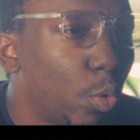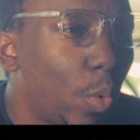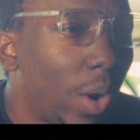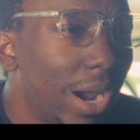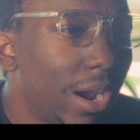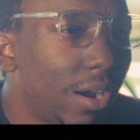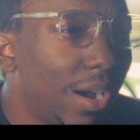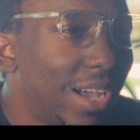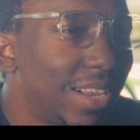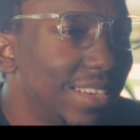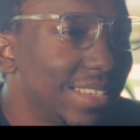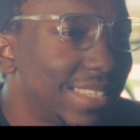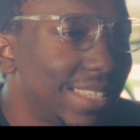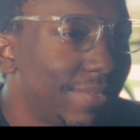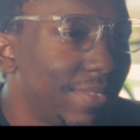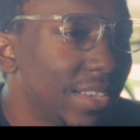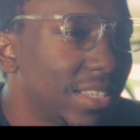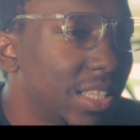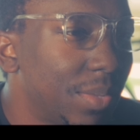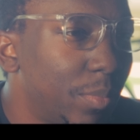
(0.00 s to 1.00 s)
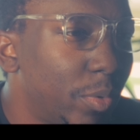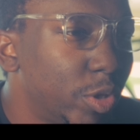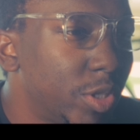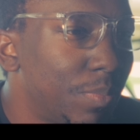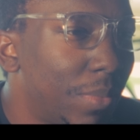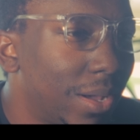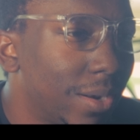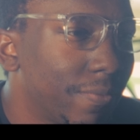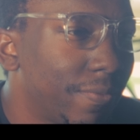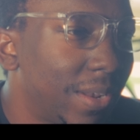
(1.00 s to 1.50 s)
why are Honda Civics the most
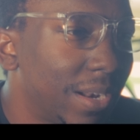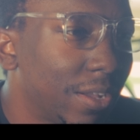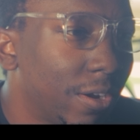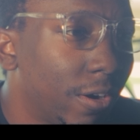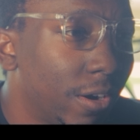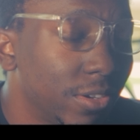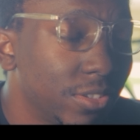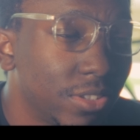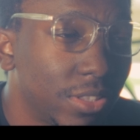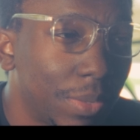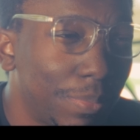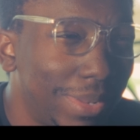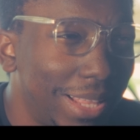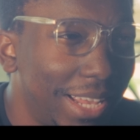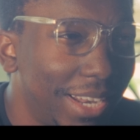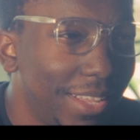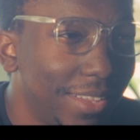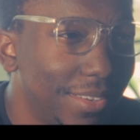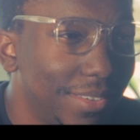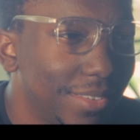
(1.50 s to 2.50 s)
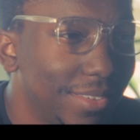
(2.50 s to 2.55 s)
modified cars on the planet?